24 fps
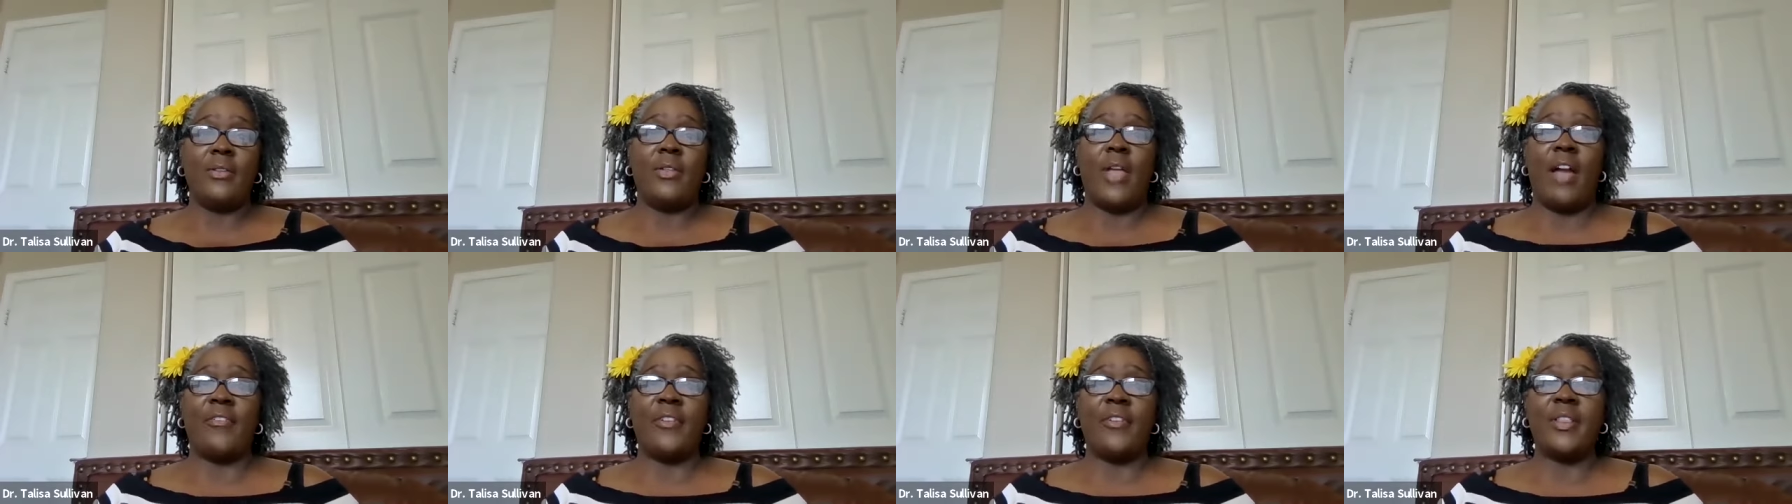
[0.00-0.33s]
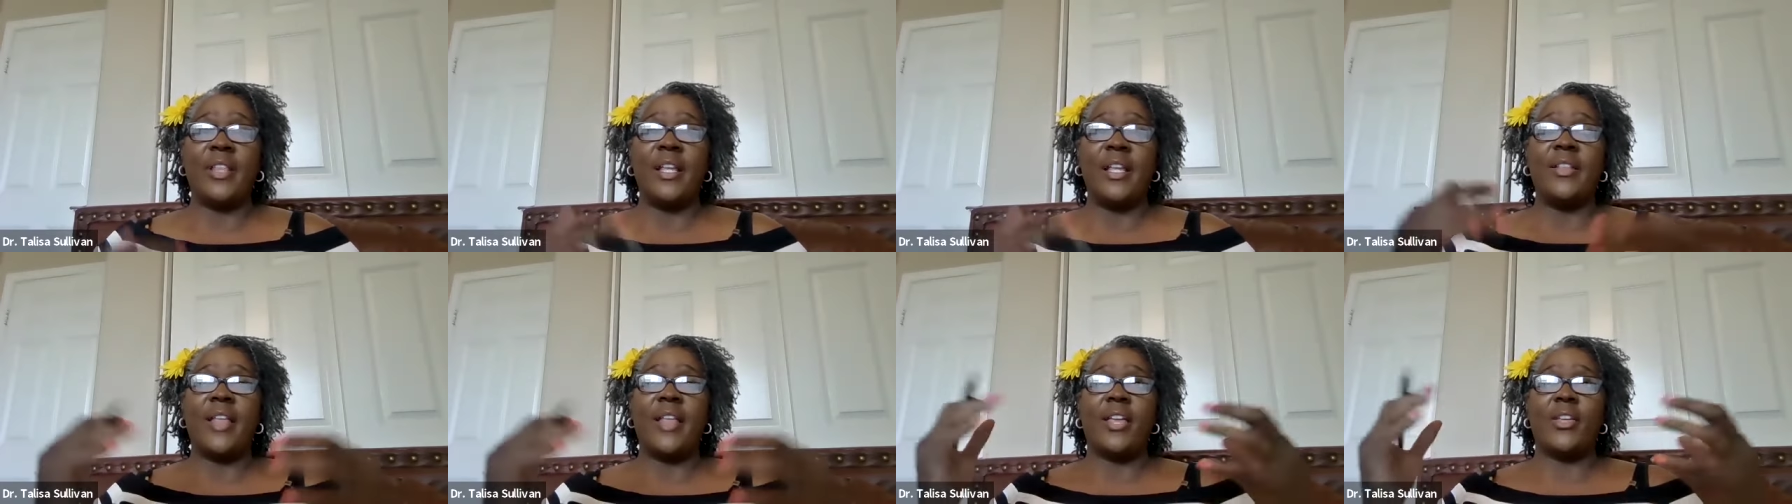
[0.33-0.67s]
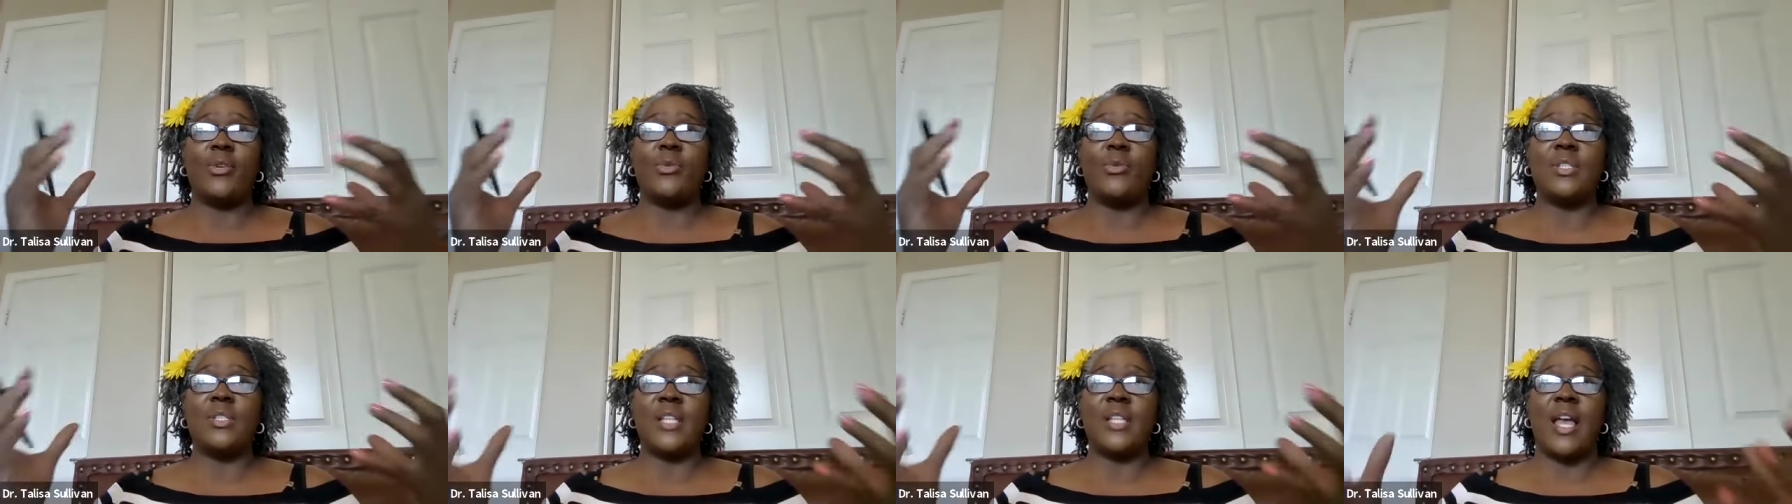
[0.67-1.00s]
Everything that
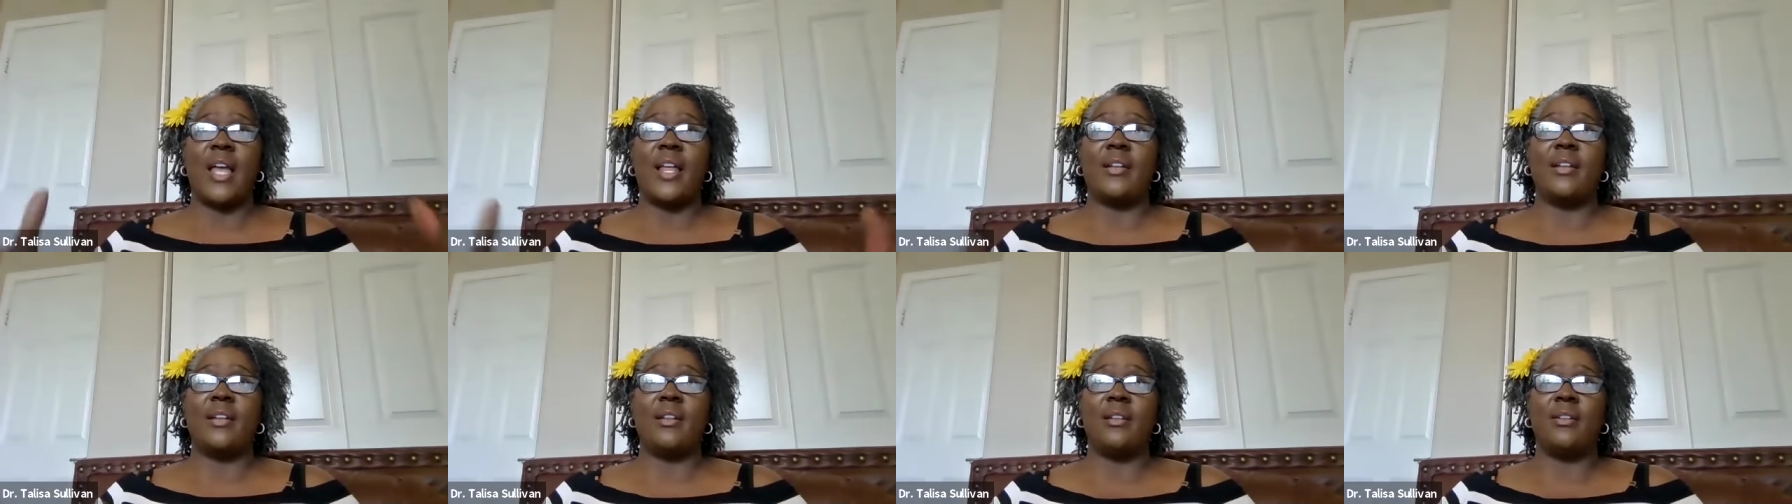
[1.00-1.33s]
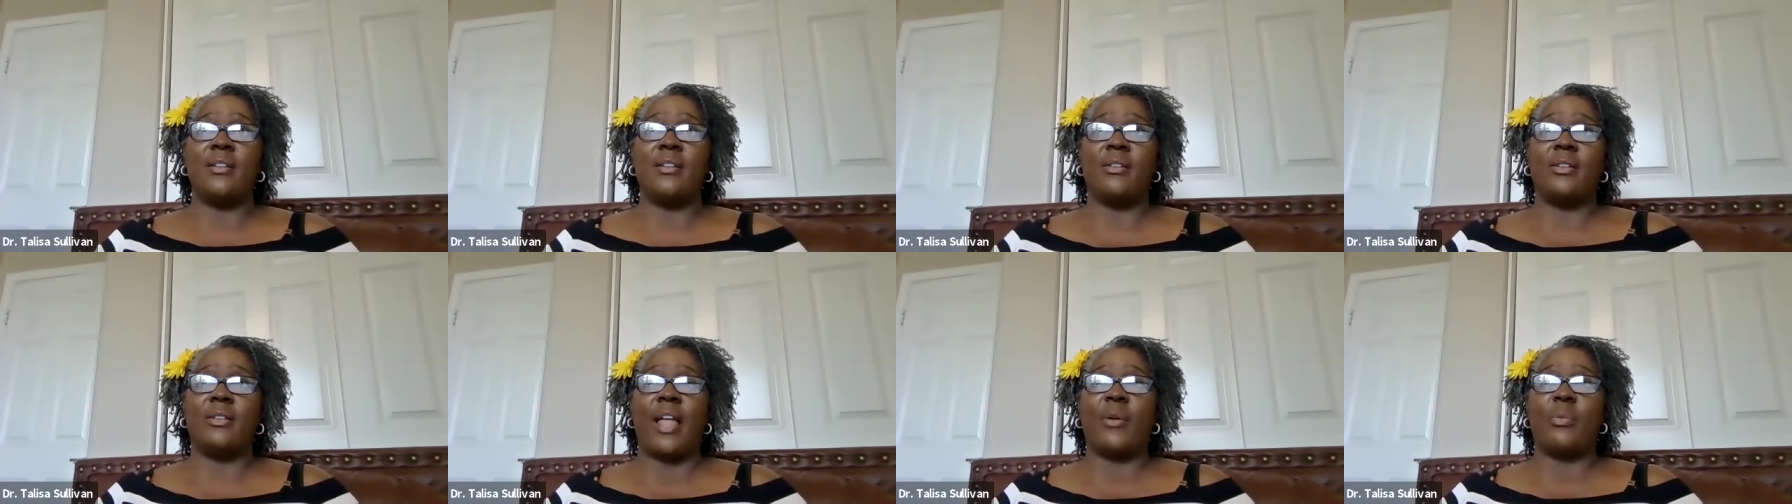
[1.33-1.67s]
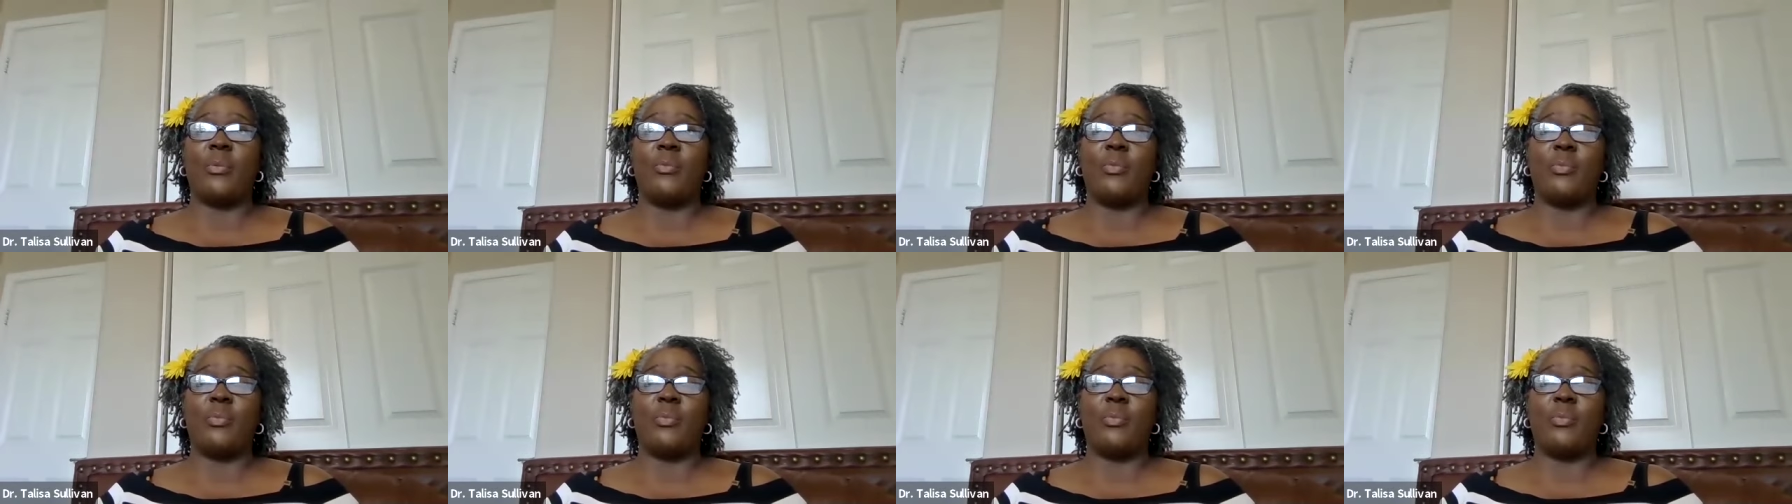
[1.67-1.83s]
you said, like